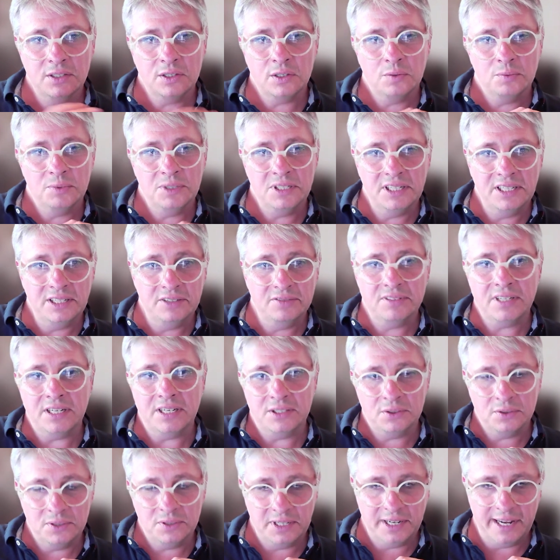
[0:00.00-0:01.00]
we leave
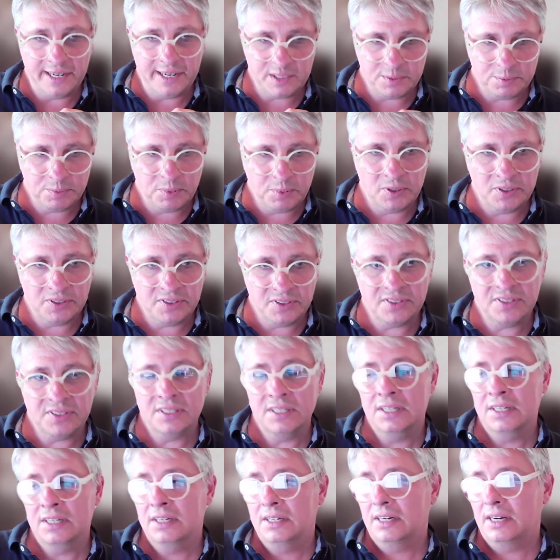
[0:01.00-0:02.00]
that to the experts.
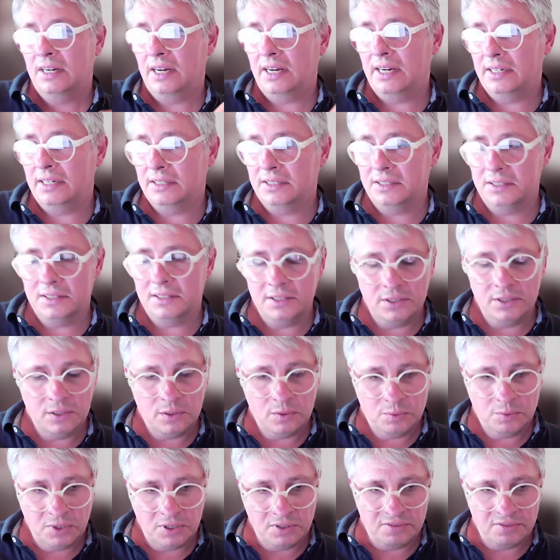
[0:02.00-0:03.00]
And,
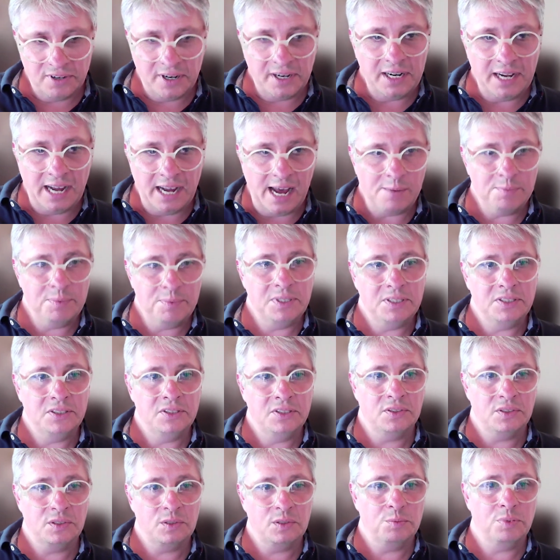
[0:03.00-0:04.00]
we're very happy
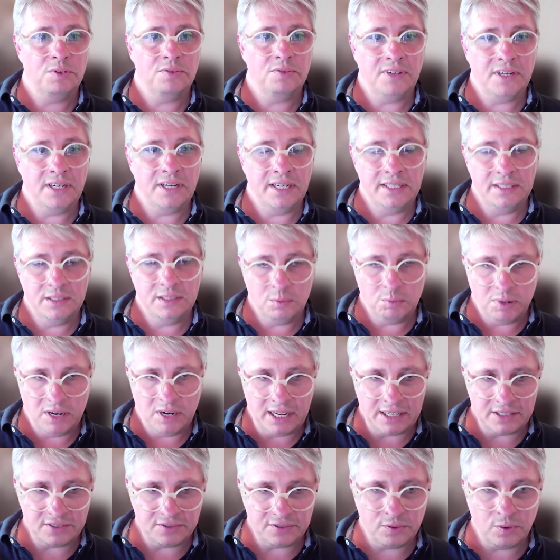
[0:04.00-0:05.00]
just to provide the
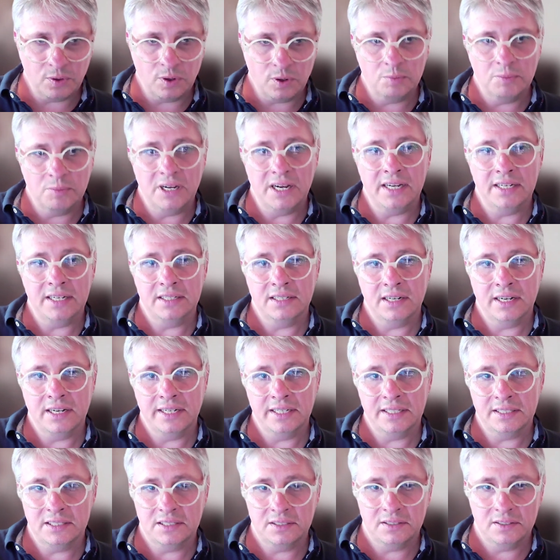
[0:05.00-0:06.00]
platform and
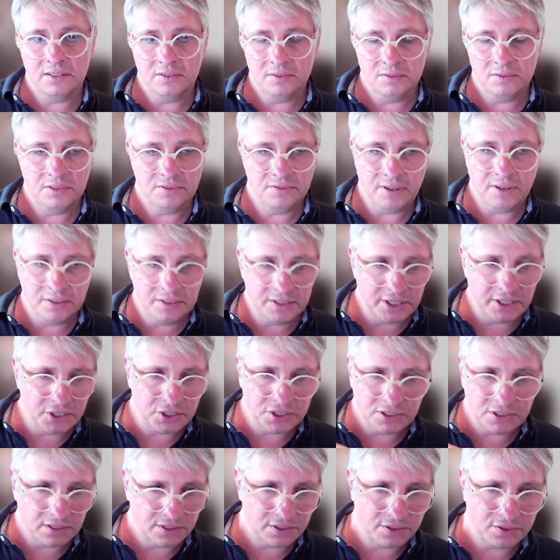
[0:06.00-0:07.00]
like the
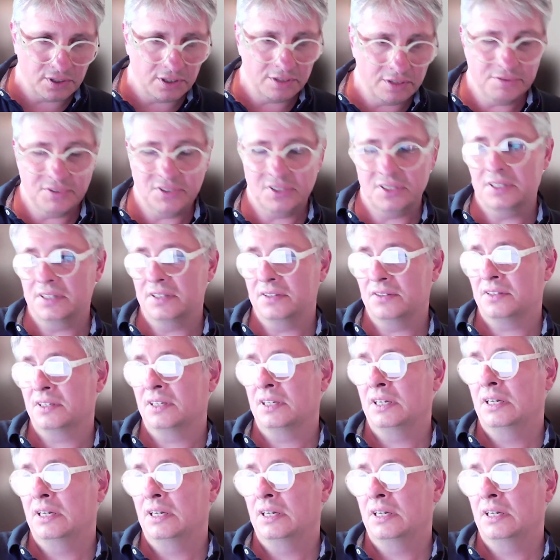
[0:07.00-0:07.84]
foundational services,